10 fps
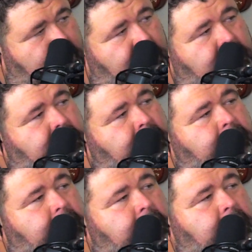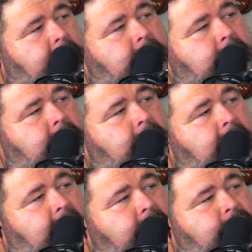men sitting around,
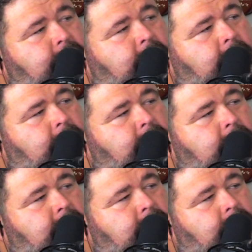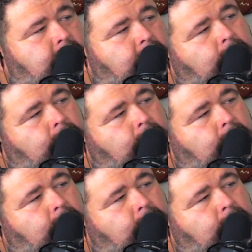having a few cold ones.